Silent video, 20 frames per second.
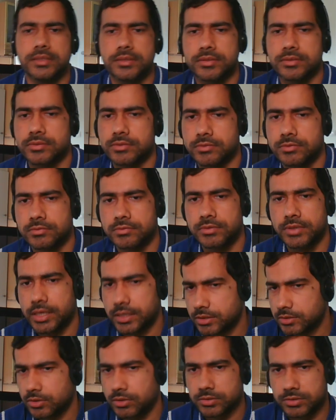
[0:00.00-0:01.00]
So
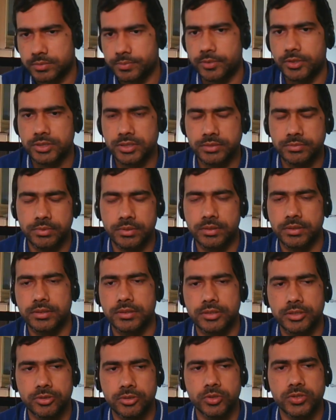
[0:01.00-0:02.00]
that's also
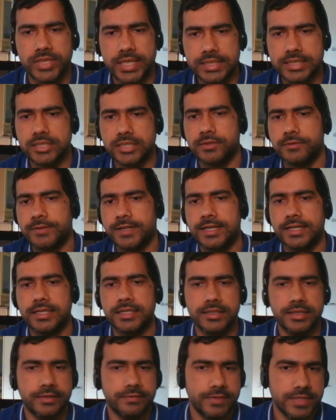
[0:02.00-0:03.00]
possible. Your chances of
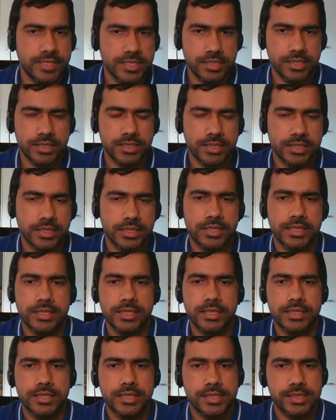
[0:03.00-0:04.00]
getting a visa
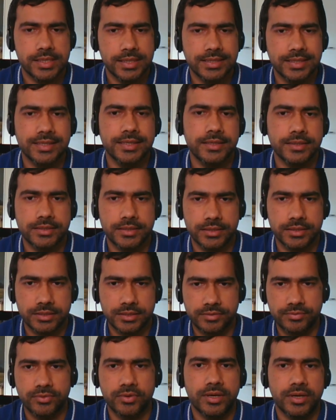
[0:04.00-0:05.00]

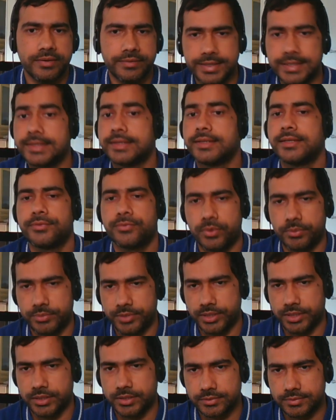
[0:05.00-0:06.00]
increases if you have a degree
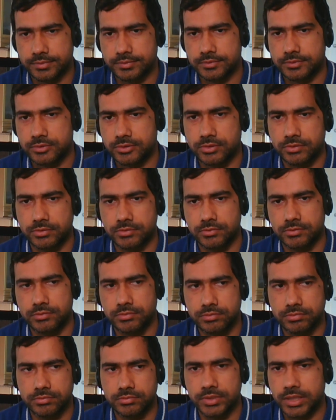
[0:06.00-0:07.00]
from there.
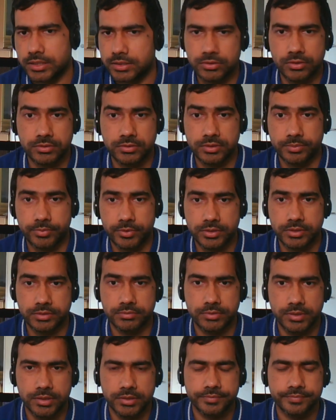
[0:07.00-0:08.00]
So that's also
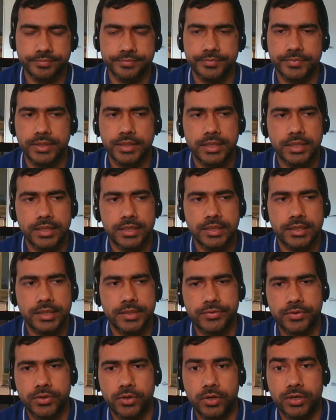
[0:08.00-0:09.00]
possible.
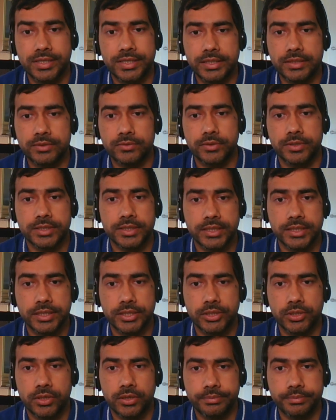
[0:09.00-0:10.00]
If you're already working
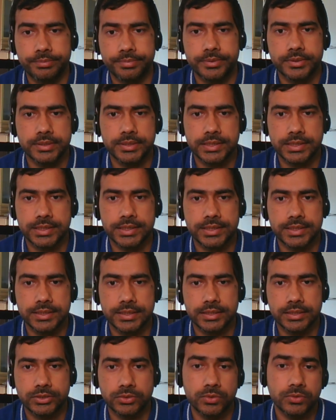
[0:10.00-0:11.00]
in Europe,
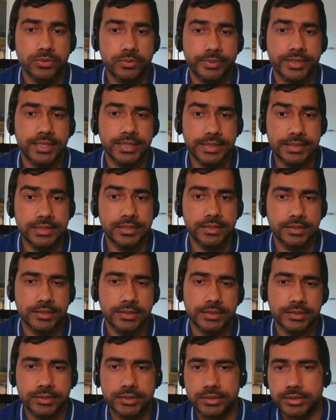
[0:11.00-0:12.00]
it's also a bit easier
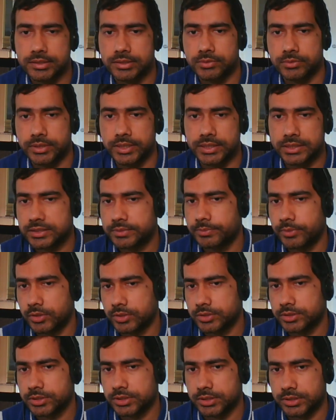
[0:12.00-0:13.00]
to get
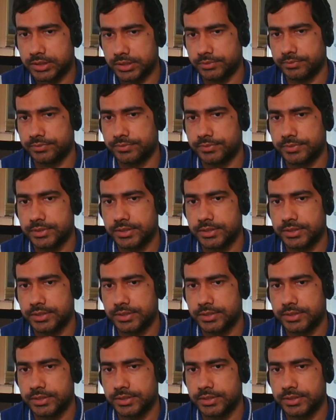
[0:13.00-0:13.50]
sponsorship